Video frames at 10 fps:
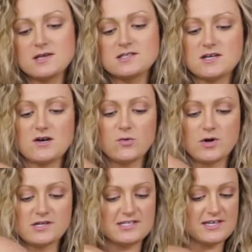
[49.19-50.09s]
So
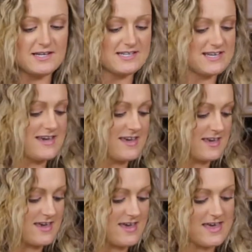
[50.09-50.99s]
we're just going to
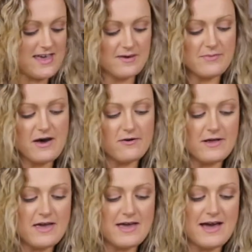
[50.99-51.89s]
take about
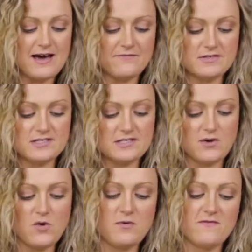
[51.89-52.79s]
a half a
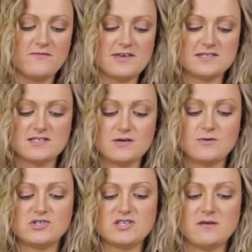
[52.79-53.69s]
scoop of this. So
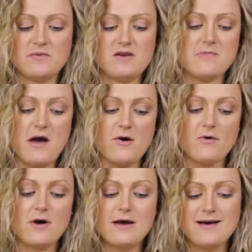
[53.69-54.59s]
it's just going to be
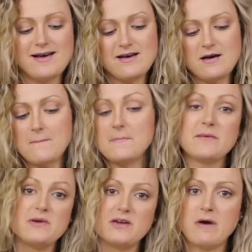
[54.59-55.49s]
about
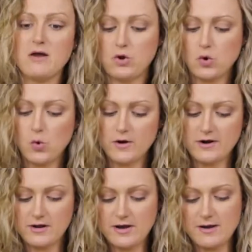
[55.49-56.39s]
maybe about a
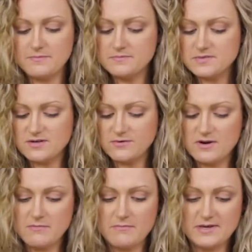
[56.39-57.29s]
quarter cup. So we're going
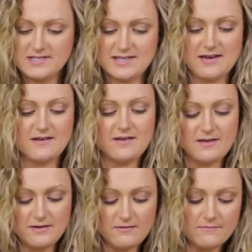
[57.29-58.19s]
to mix that
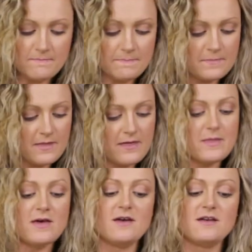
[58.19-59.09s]
in. And
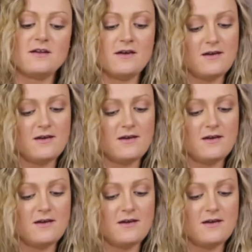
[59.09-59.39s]
then